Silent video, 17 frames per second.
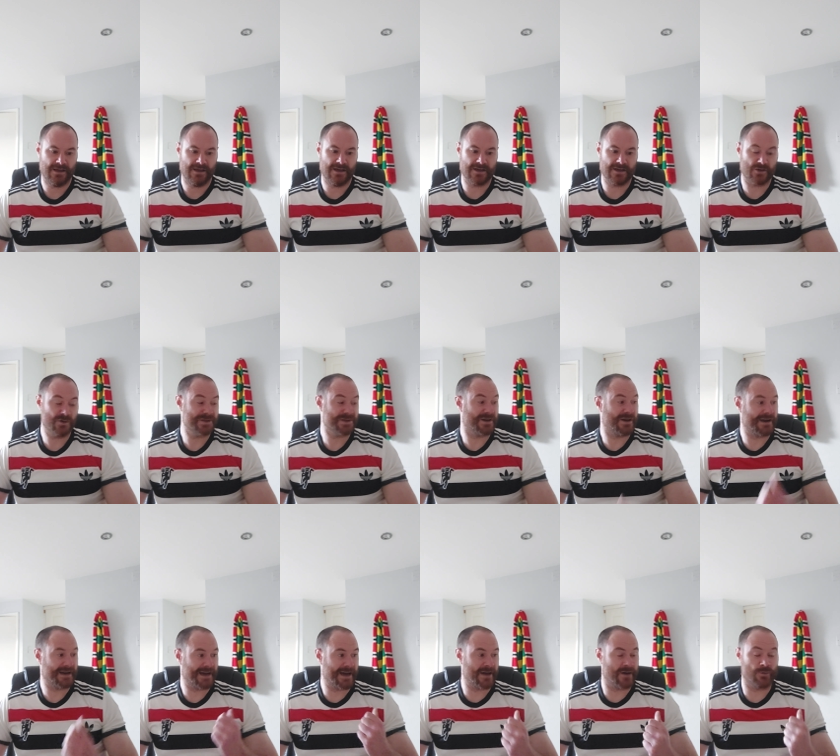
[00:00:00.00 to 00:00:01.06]
he's always got an
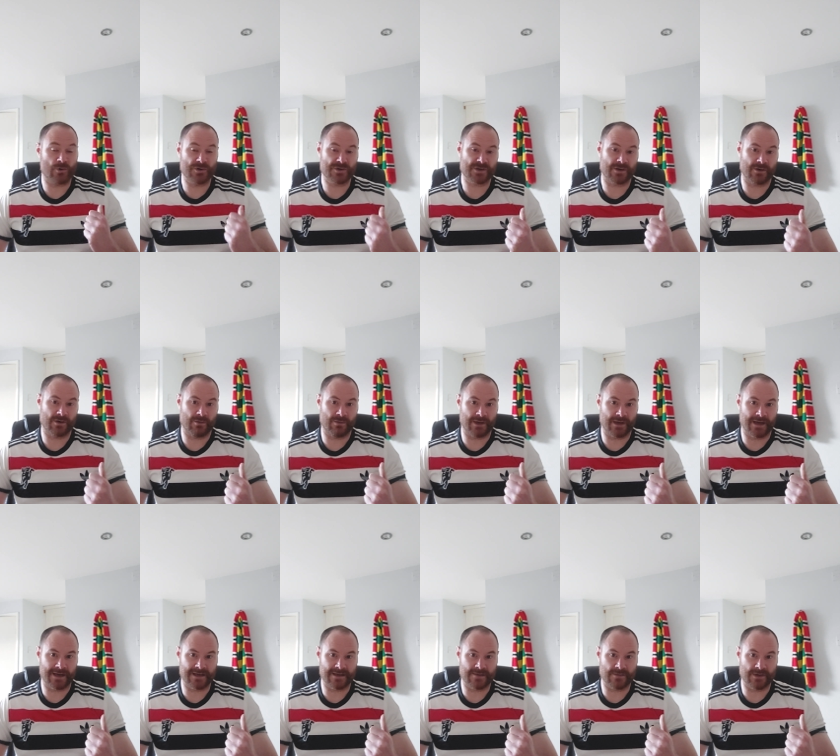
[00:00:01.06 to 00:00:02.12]
eye on what's going on
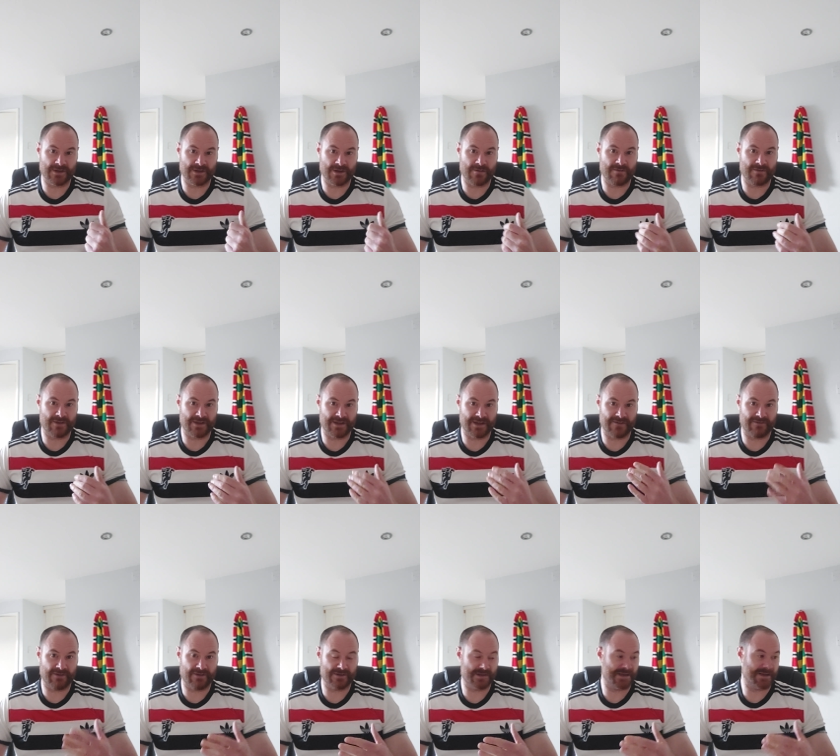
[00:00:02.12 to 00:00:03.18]
behind him, and I don't think he
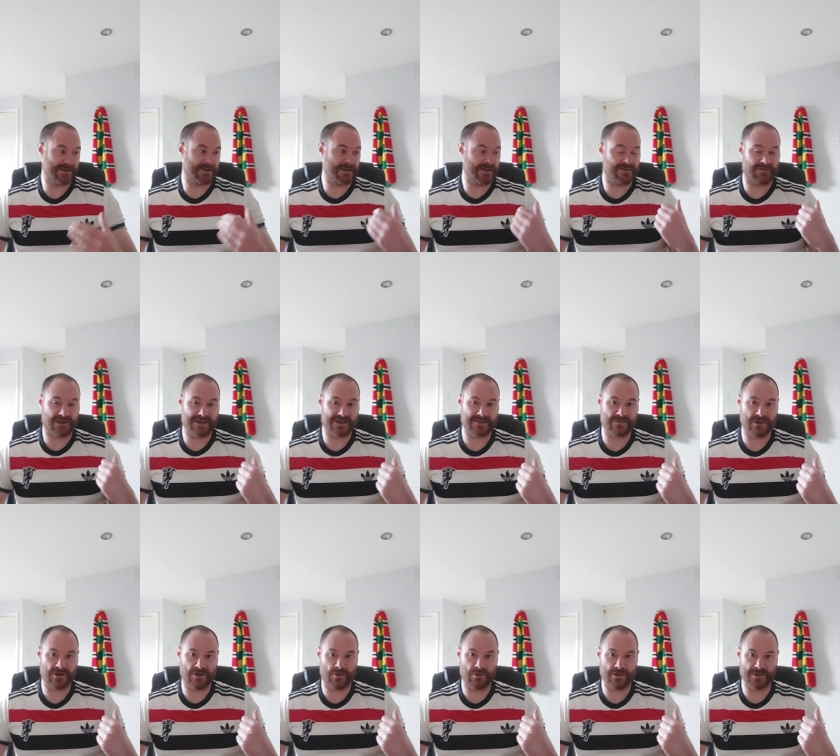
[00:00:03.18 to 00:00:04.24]
feels he can leave
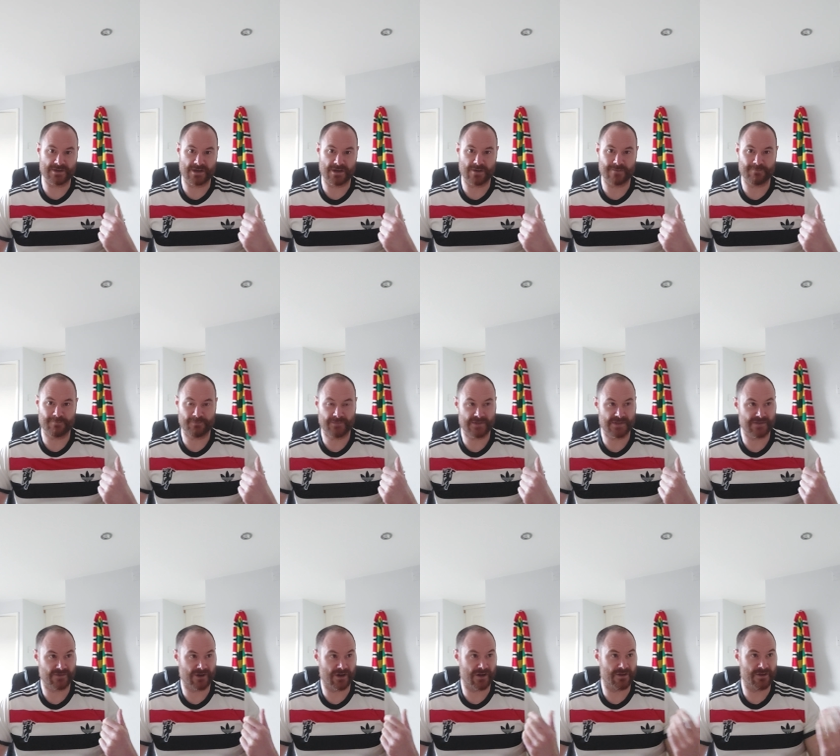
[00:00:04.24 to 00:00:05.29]
Casemiro on his own. You've
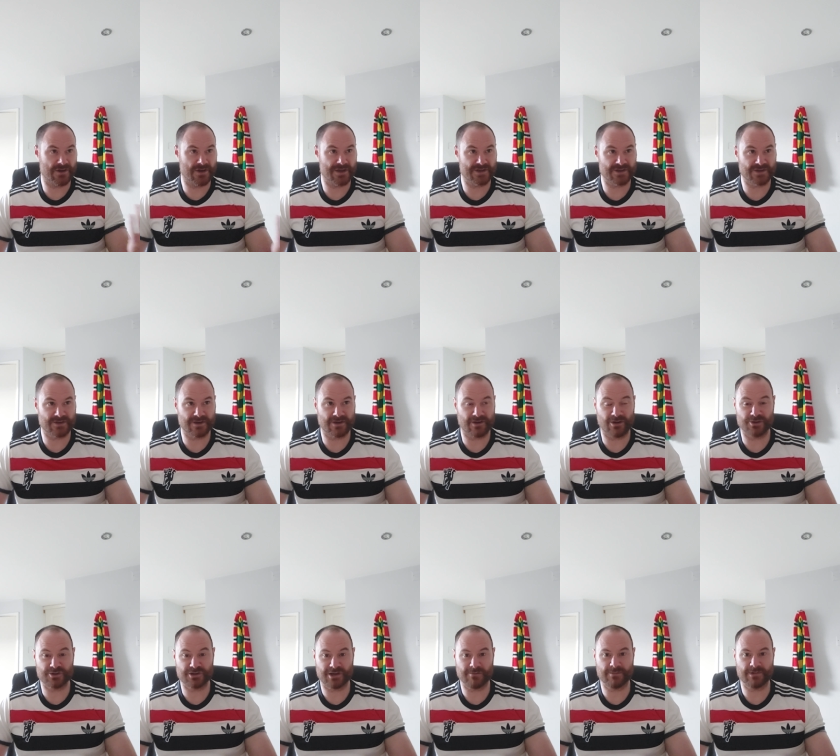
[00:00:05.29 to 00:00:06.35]
got a 32-year-old
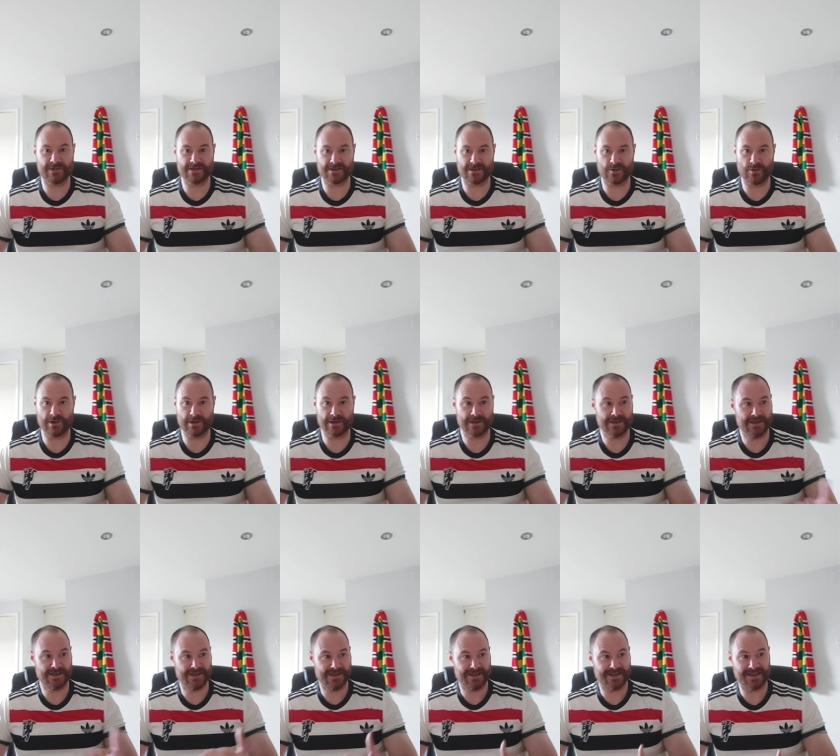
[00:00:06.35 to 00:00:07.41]
Champions League winner
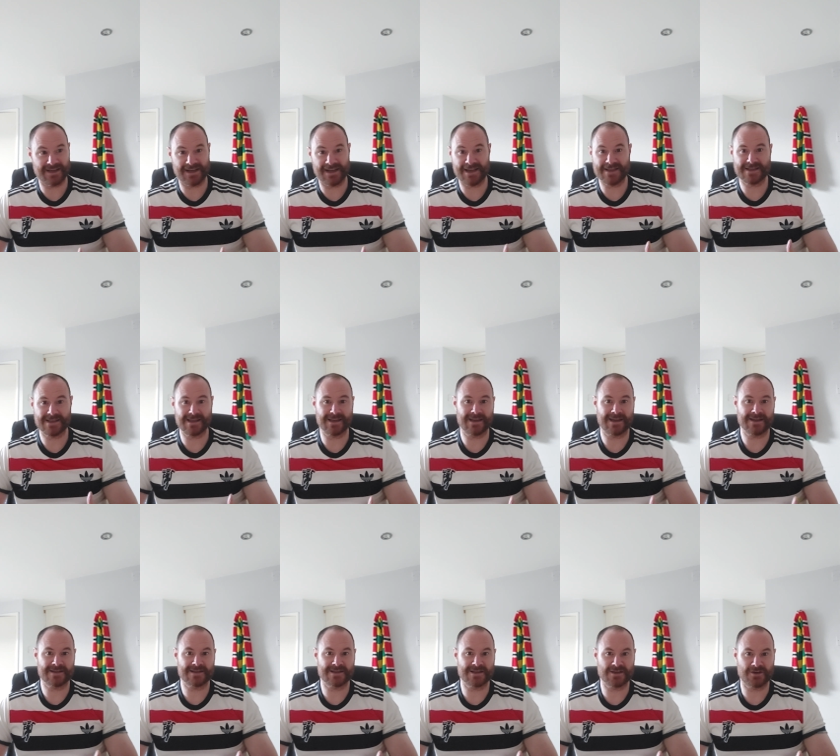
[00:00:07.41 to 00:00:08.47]
and an 18,
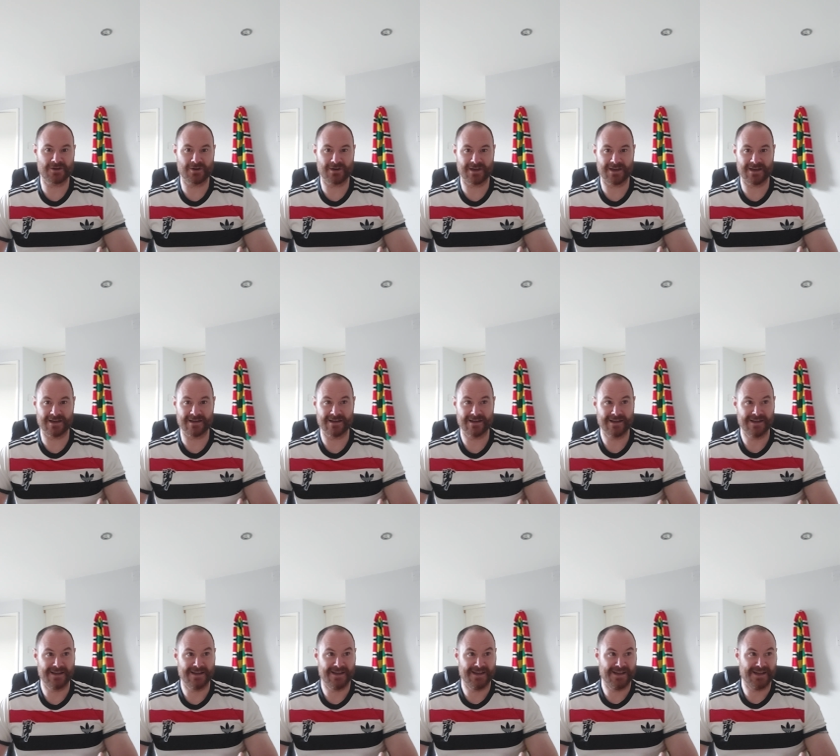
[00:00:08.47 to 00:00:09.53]
19-year-old kid,
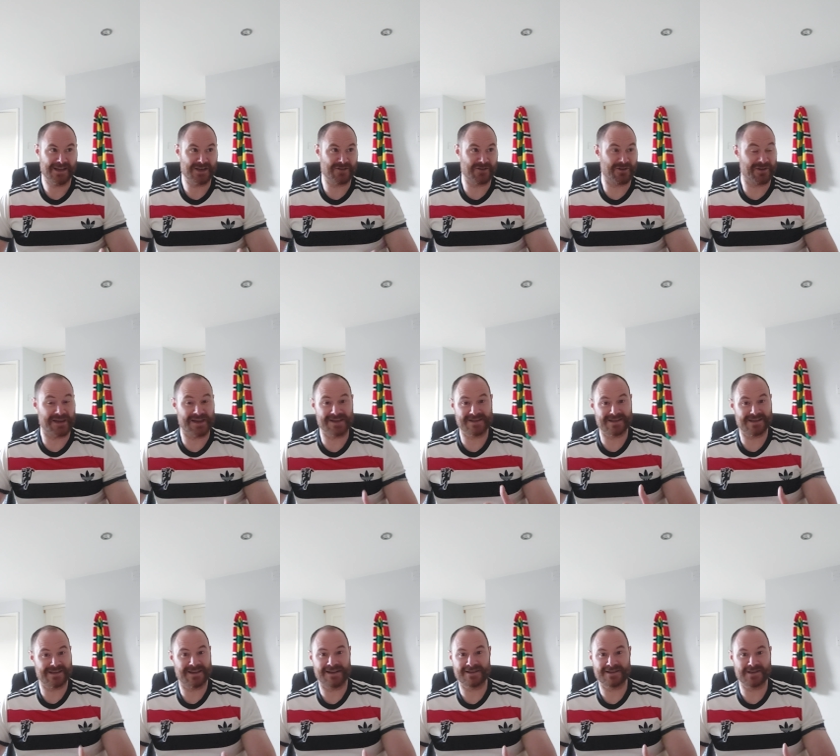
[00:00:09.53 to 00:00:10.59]
and you've got the 18,
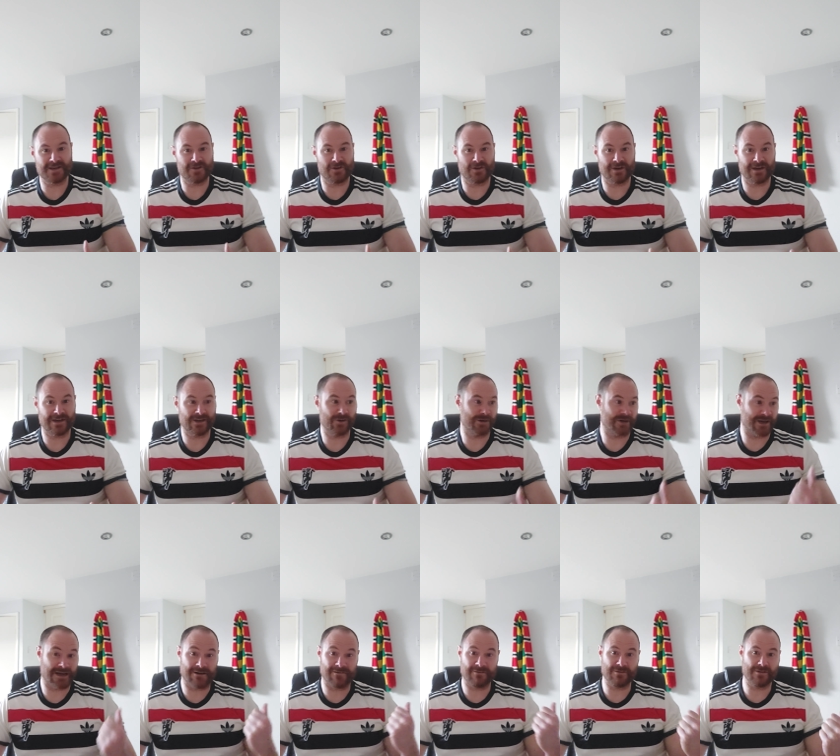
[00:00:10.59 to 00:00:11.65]
19-year-old kid looking
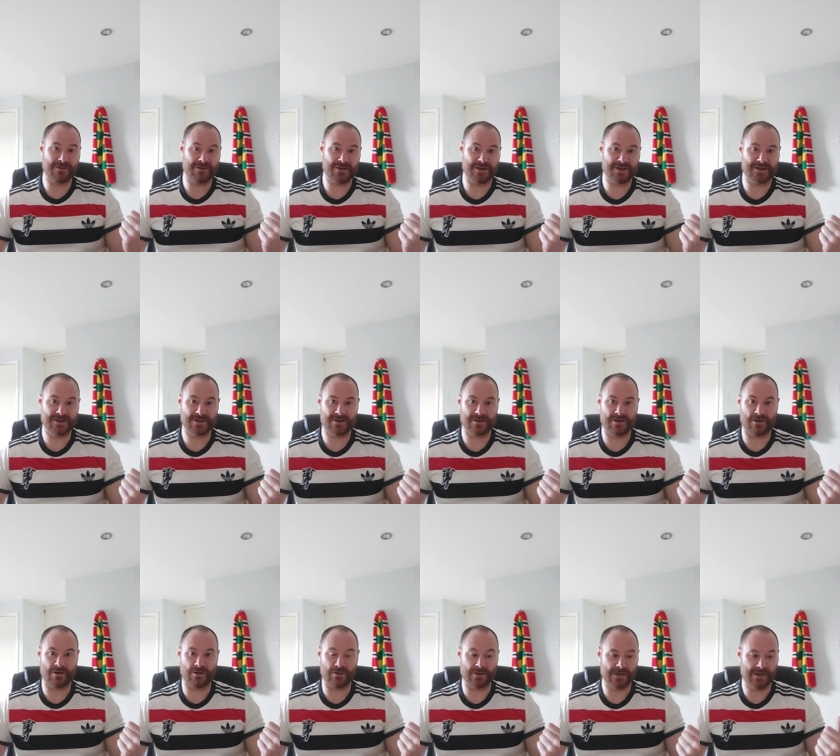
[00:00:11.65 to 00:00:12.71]
out for the
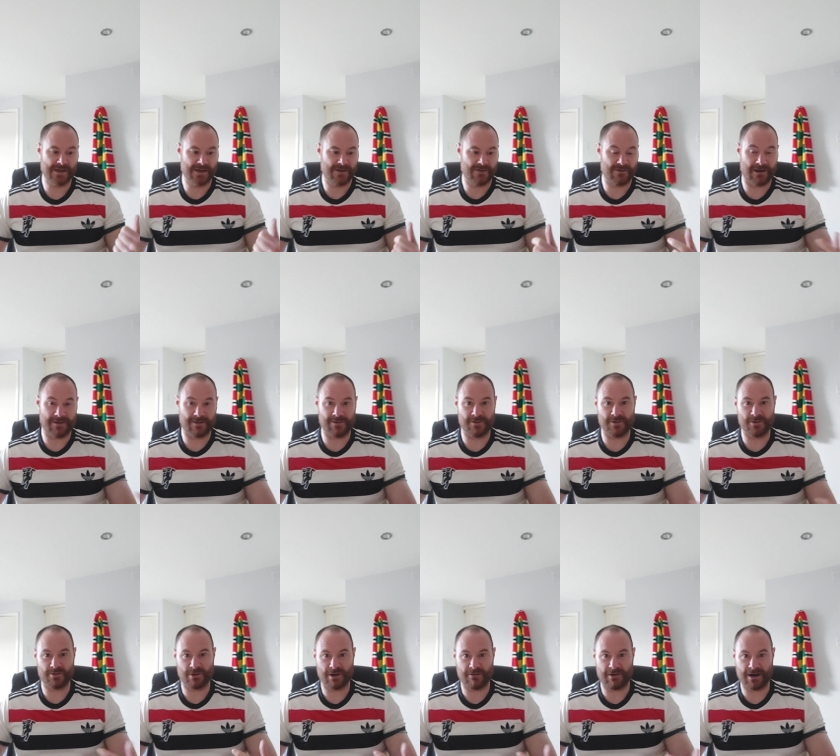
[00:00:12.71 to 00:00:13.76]
32-year-old rather than the other
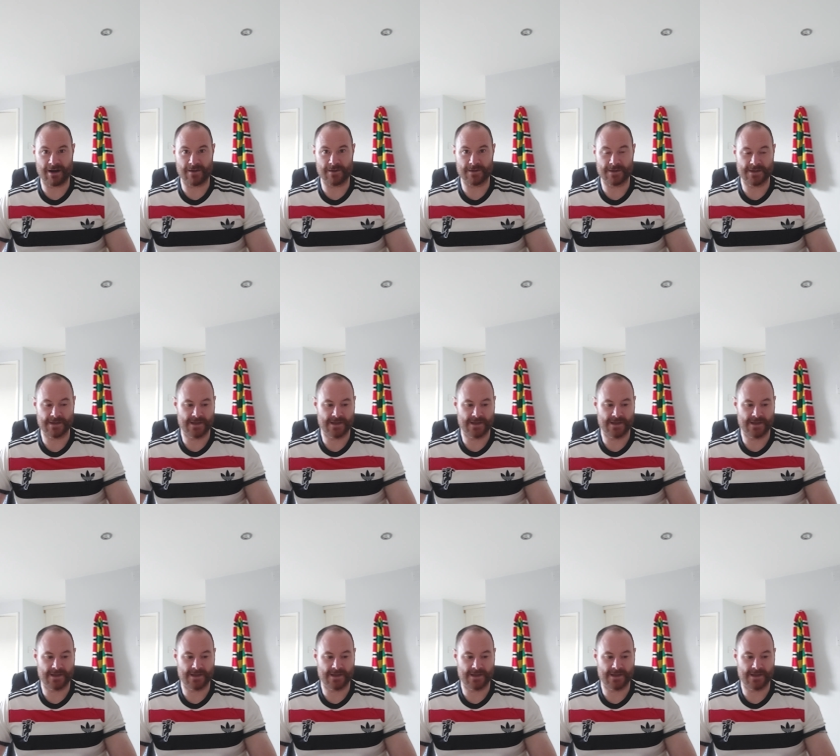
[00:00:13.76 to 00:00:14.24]
way around.